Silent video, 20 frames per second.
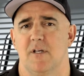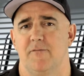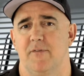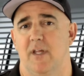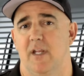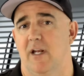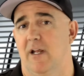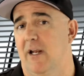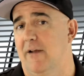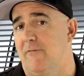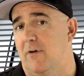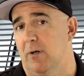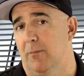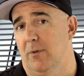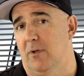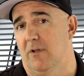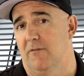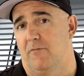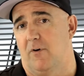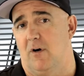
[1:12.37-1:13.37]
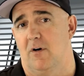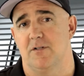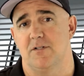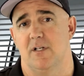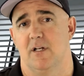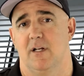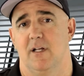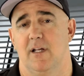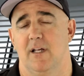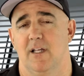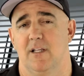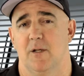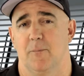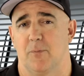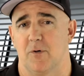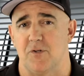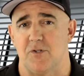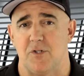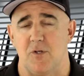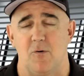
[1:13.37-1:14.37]
of the inevitable adversity in the
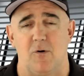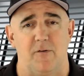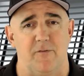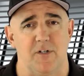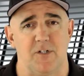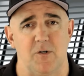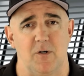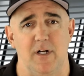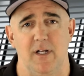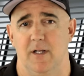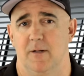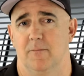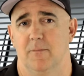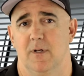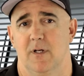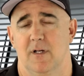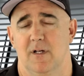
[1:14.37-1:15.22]
pursuit of a dream.